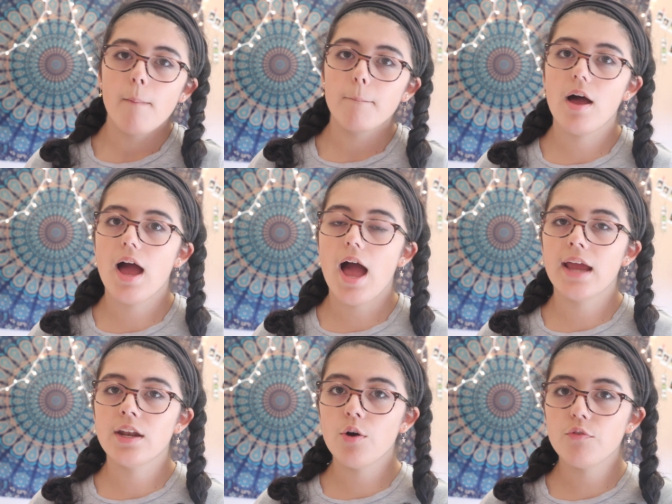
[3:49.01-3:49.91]
but
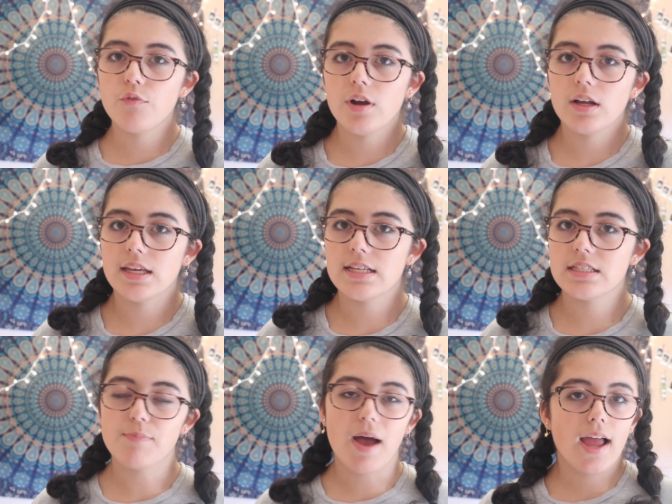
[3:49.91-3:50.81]
I know for at
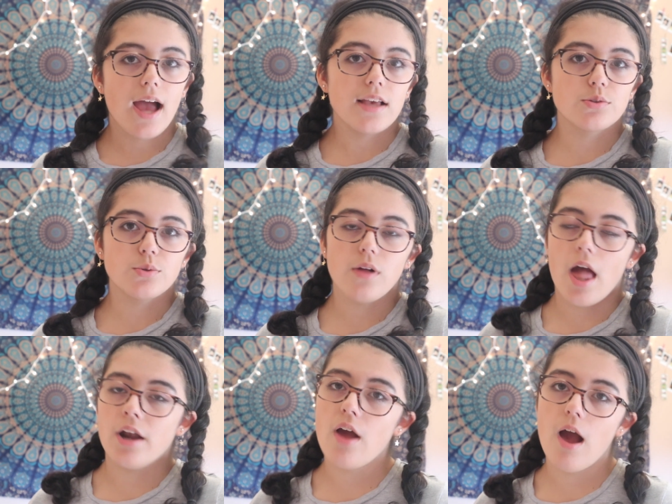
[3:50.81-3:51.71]
least my high school I
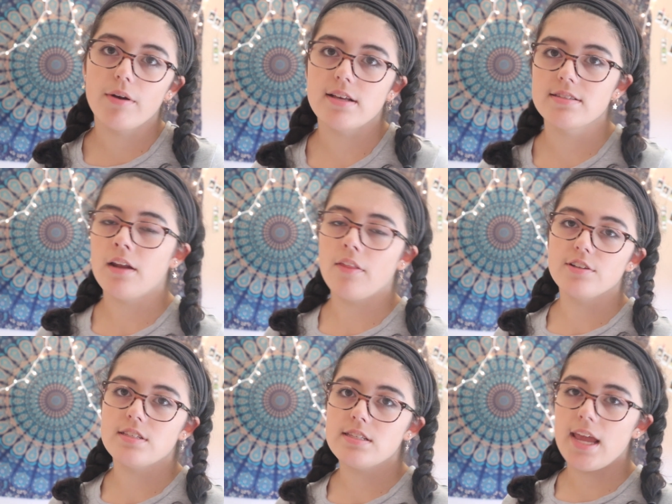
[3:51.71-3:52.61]
don't know how it is in other
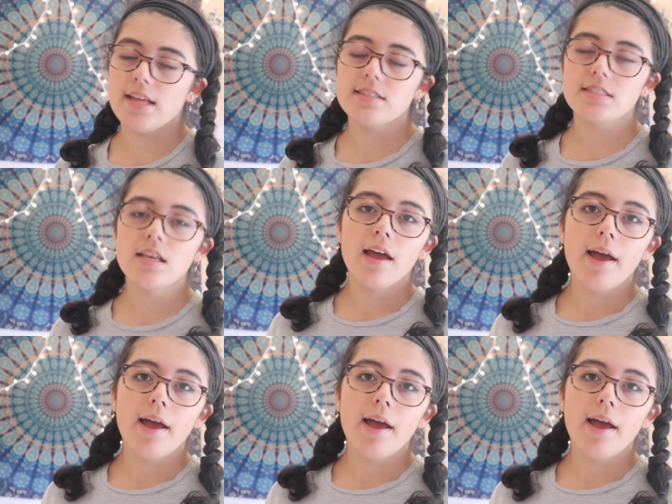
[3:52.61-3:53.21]
states